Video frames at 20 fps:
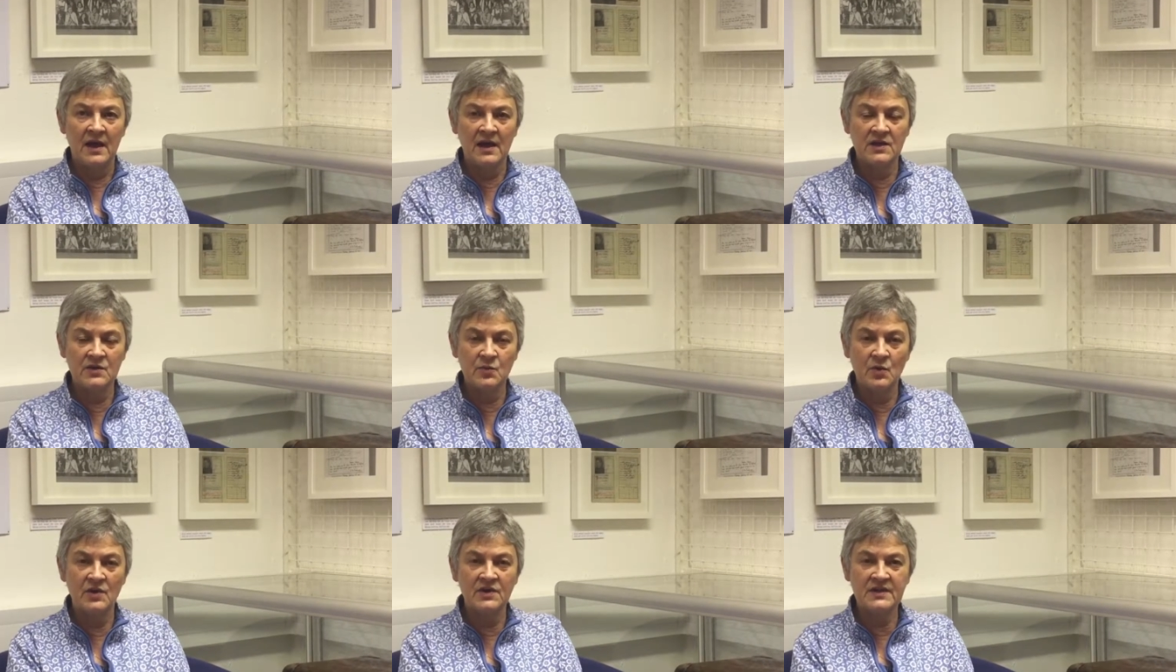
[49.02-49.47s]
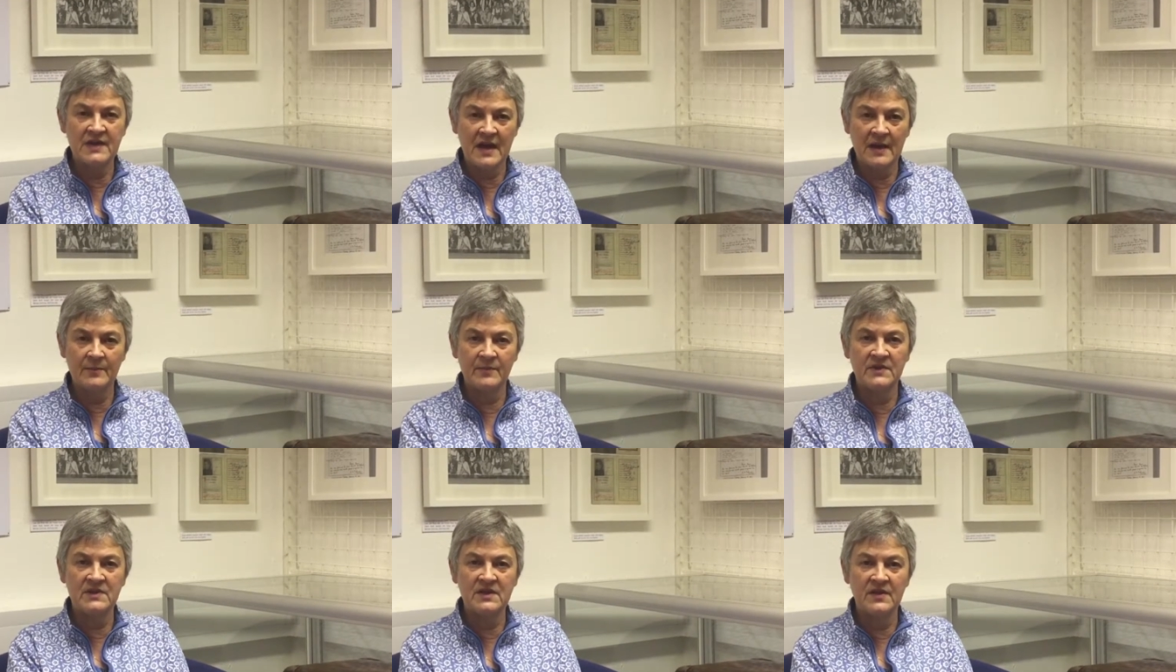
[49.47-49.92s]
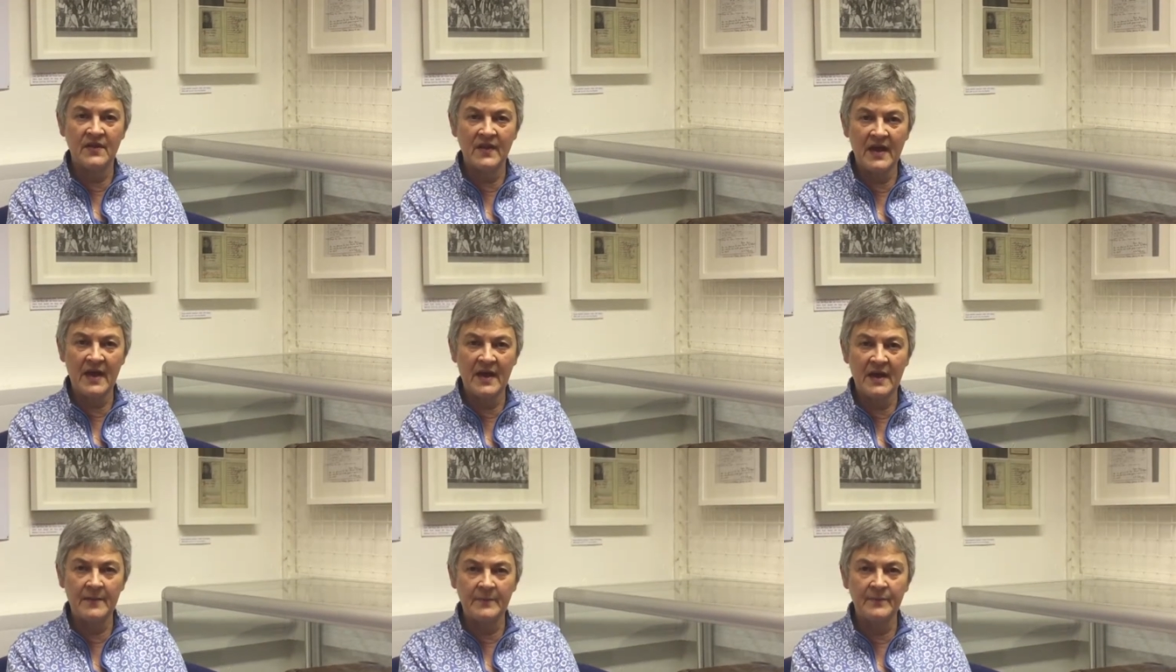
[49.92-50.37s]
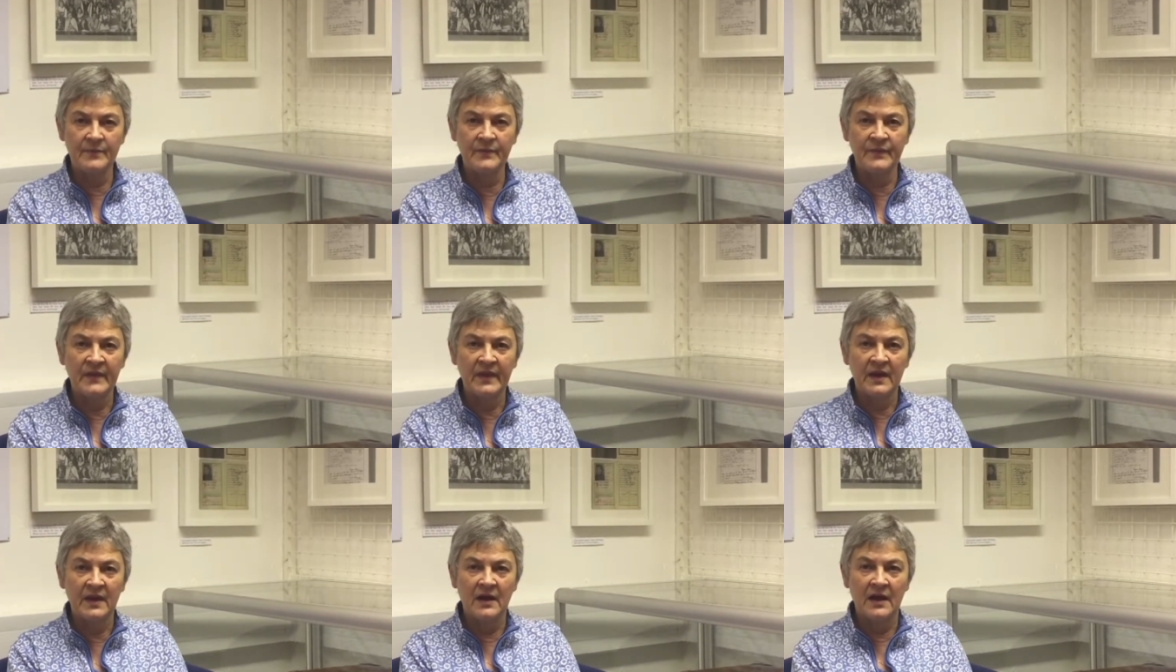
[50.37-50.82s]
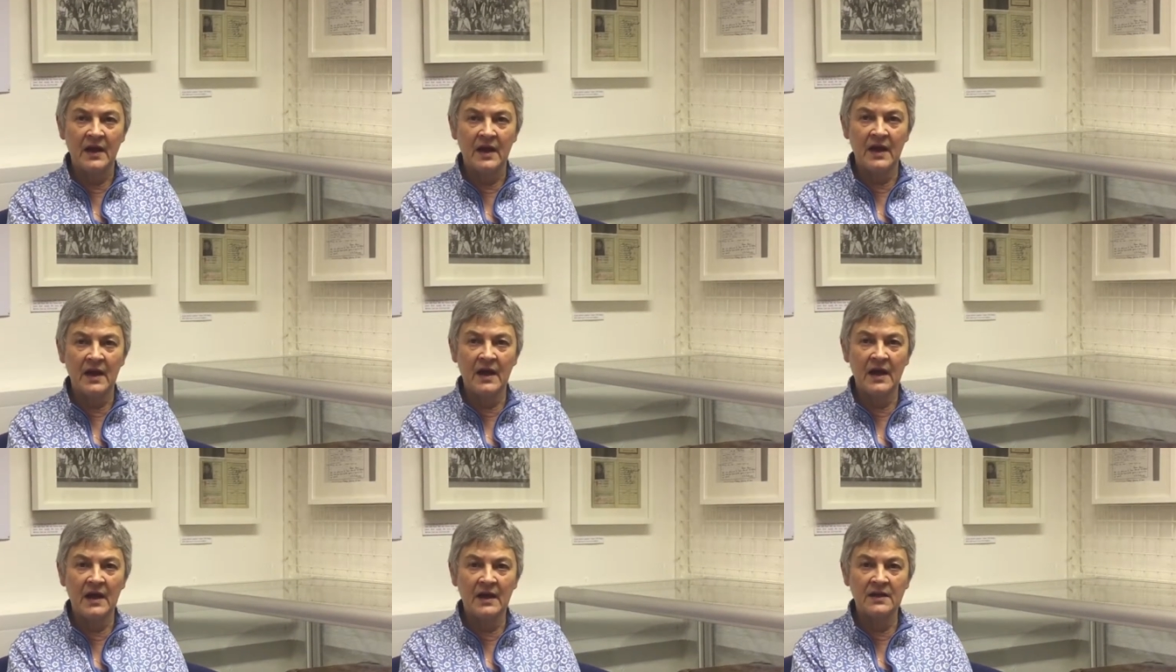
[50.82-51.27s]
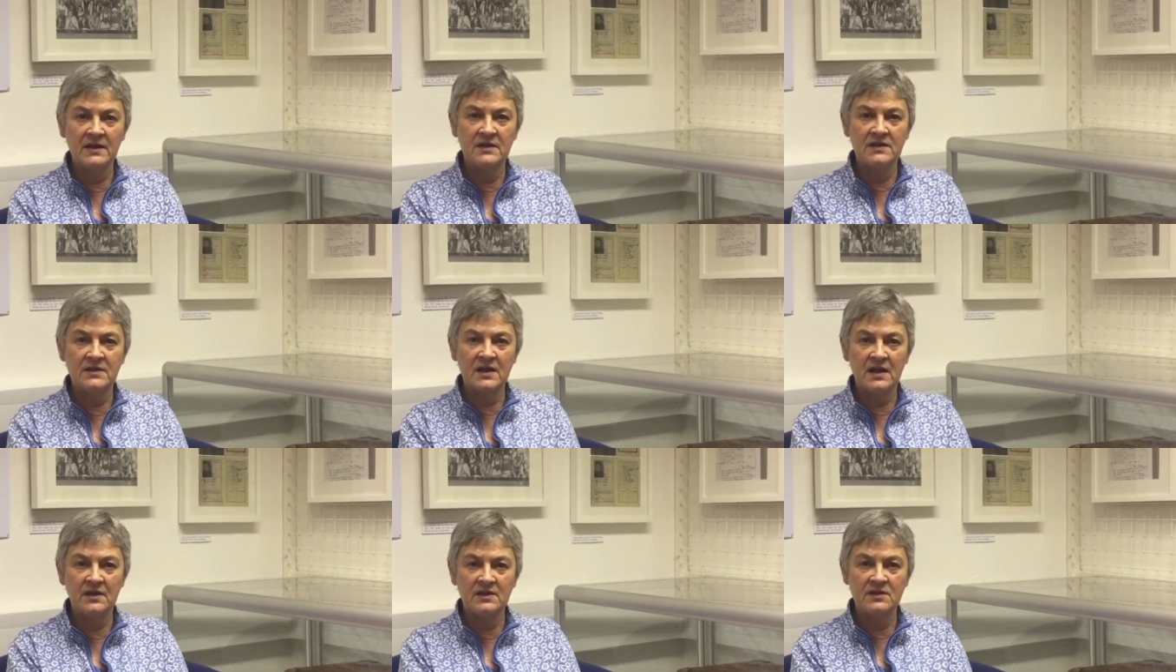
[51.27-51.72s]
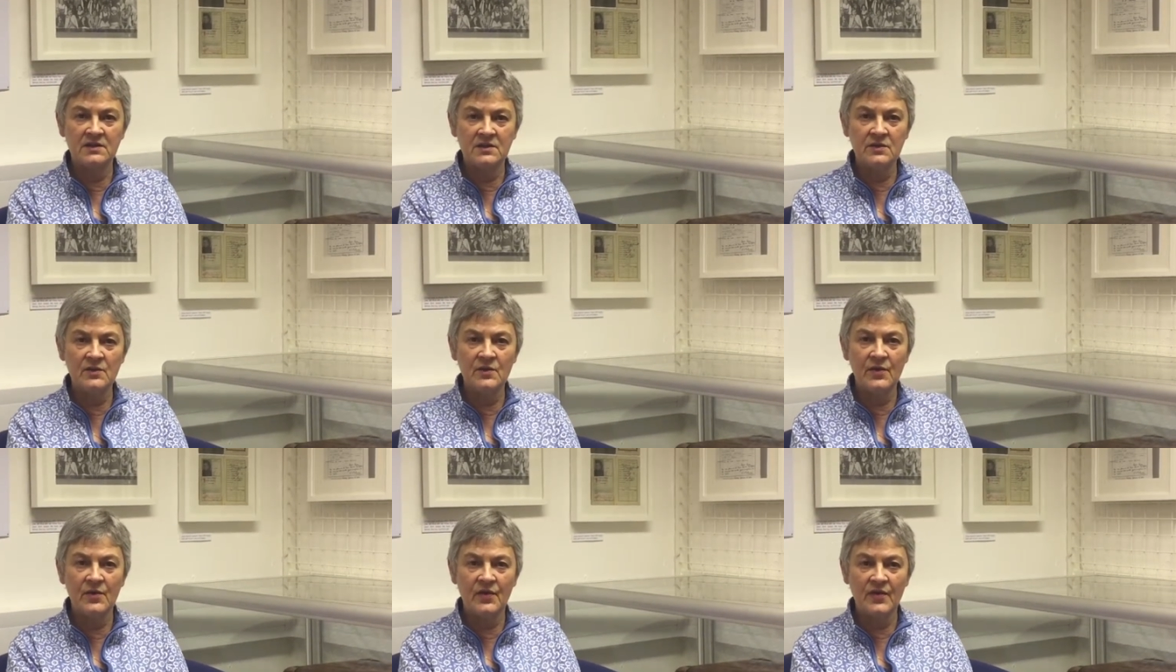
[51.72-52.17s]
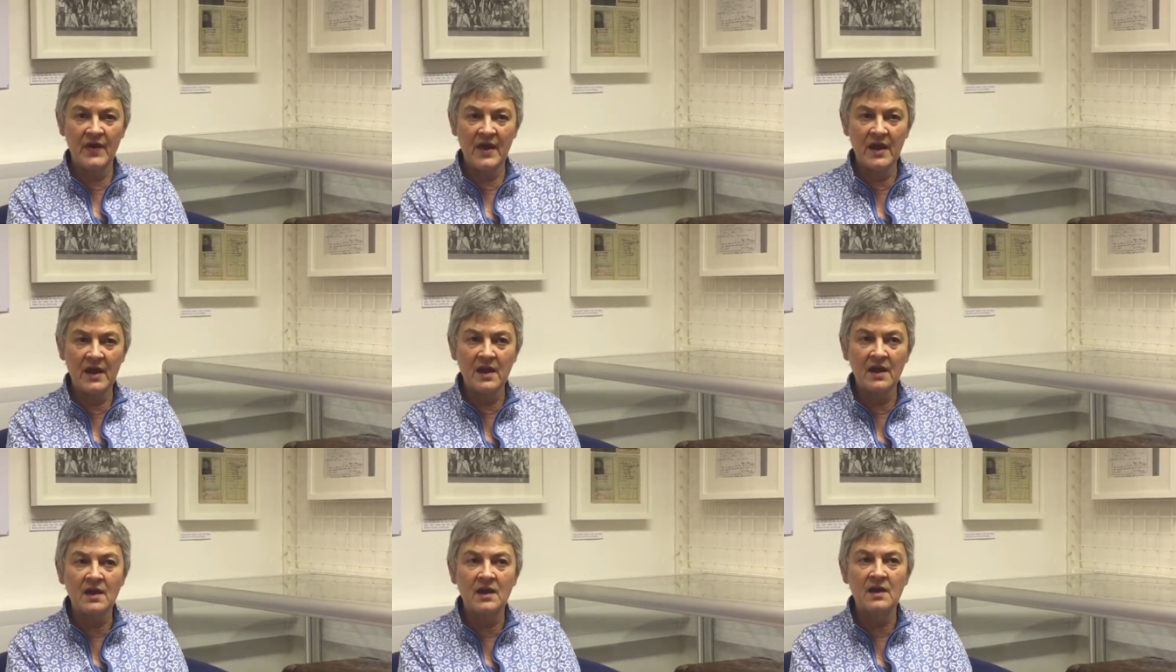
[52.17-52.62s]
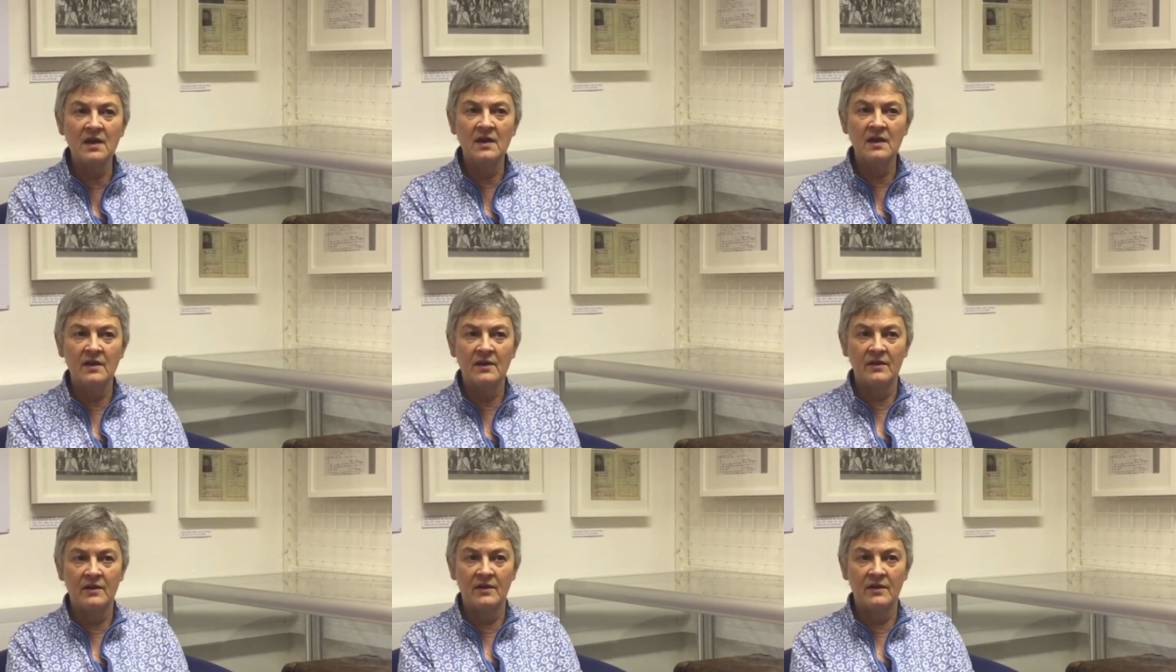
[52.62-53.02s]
and what happened to them. And I do think